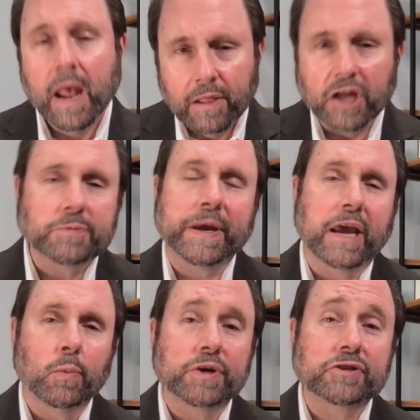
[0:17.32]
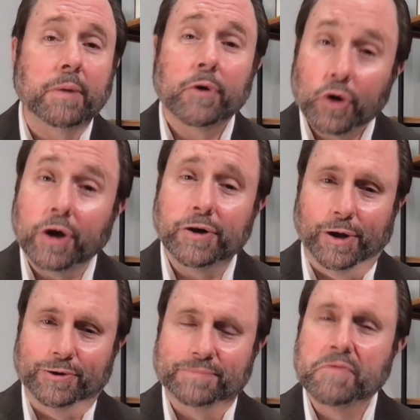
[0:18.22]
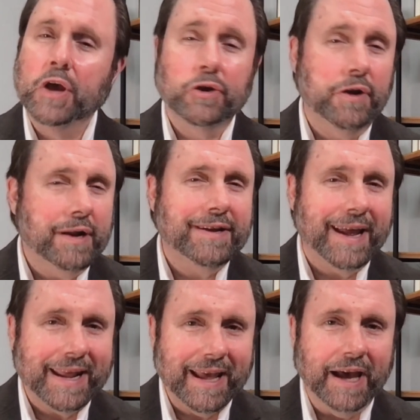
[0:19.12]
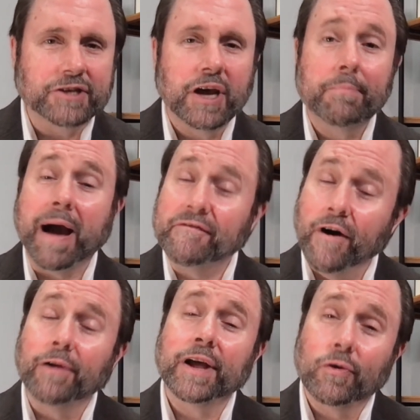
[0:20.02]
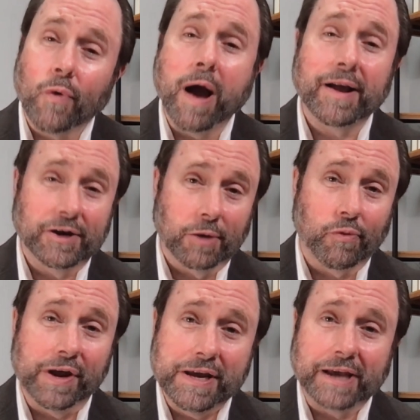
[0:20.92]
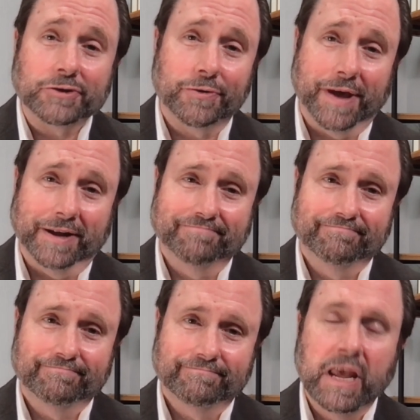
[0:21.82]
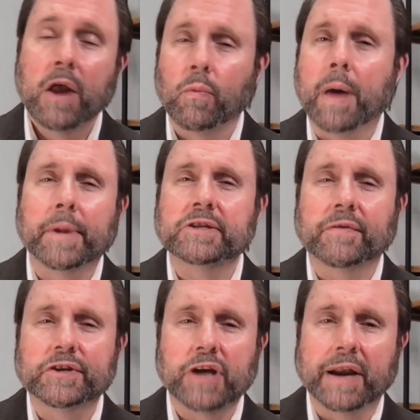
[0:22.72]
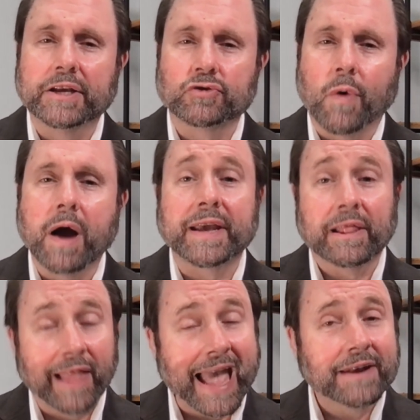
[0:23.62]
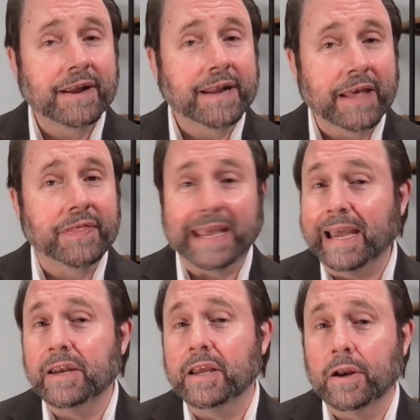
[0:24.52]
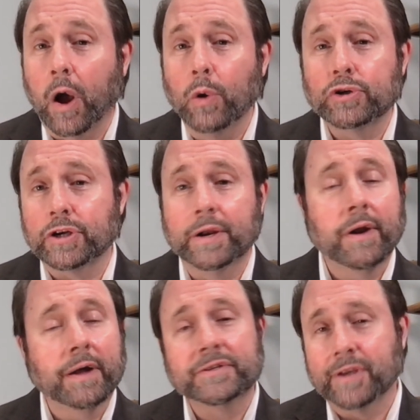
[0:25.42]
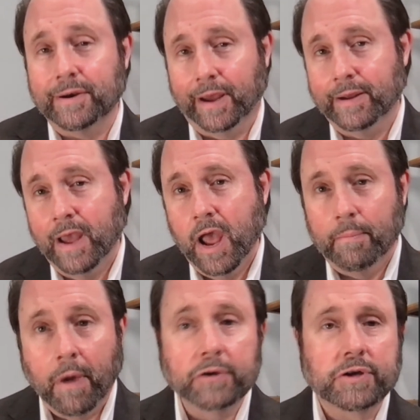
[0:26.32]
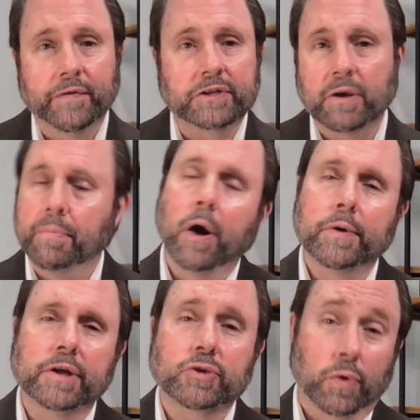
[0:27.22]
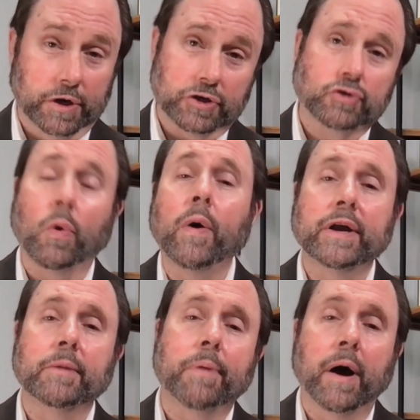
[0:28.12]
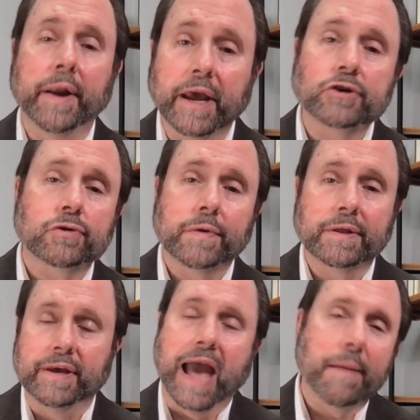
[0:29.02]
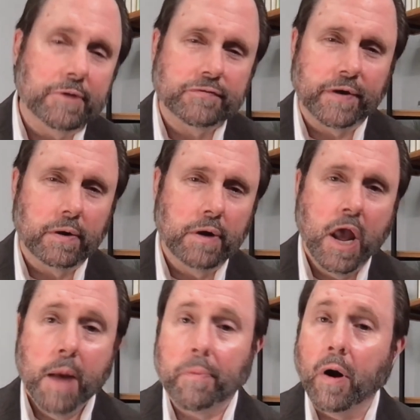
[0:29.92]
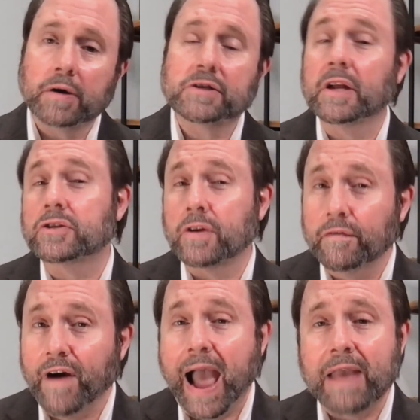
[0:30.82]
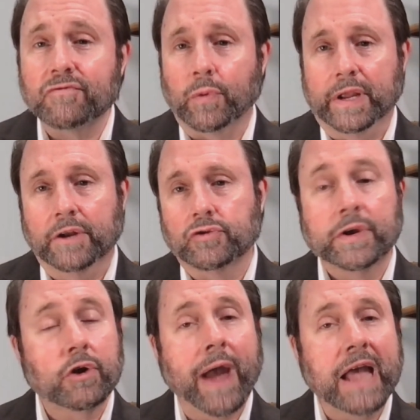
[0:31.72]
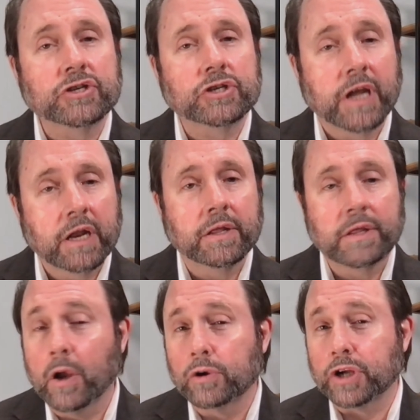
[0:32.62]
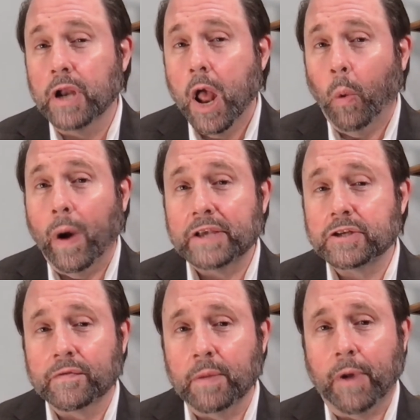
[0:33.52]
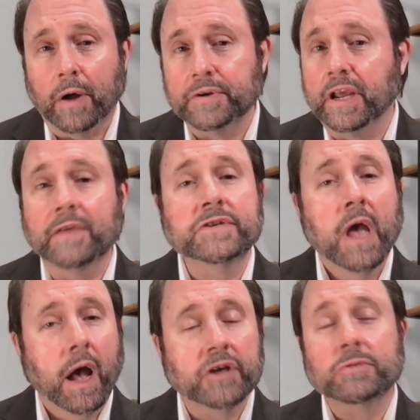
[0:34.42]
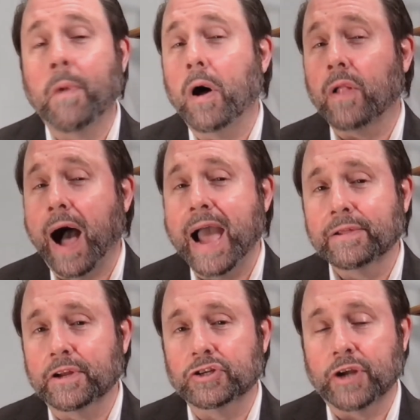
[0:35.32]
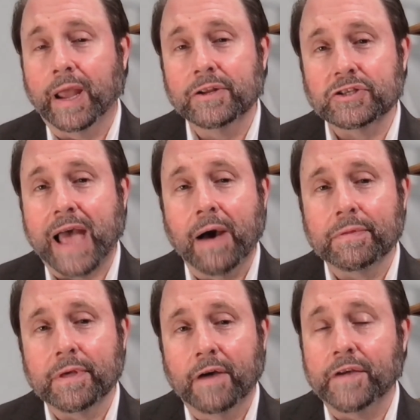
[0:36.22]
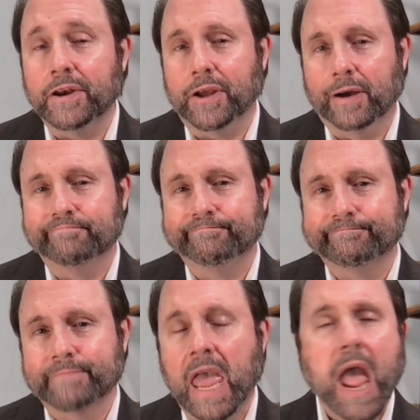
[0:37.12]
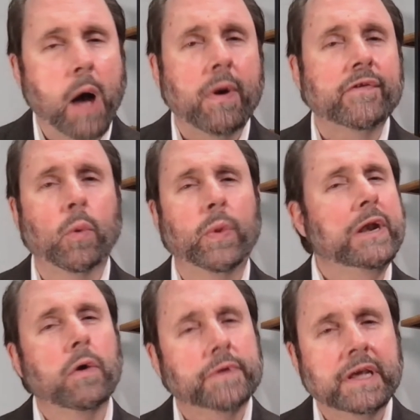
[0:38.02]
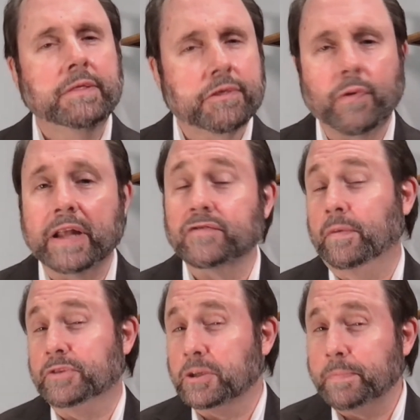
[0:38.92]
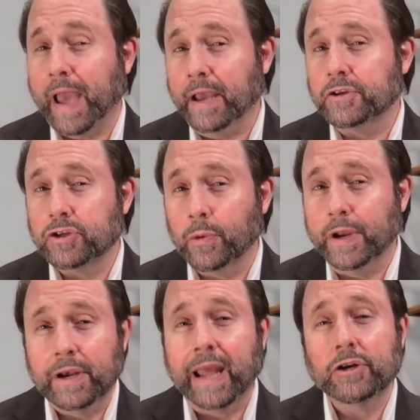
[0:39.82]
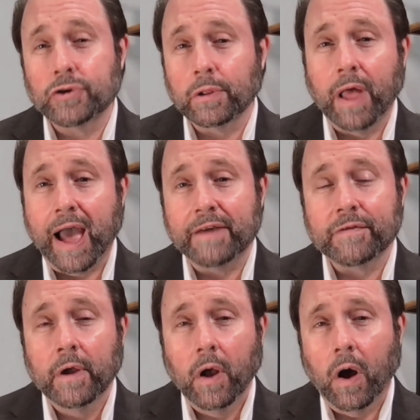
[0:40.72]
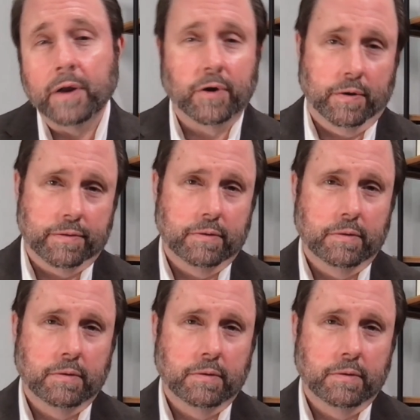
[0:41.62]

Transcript: Let's begin with some good news. You didn't get hit by falling rocket debris yesterday. Remnants of a Chinese rocket landed in the Indian Ocean on Sunday. Most of its components were destroyed upon entering the atmosphere. Parts that survived reentry crashed into the ocean west of the Maldives, a small island chain south of India. However, we don't need threats from space to endanger life on Earth.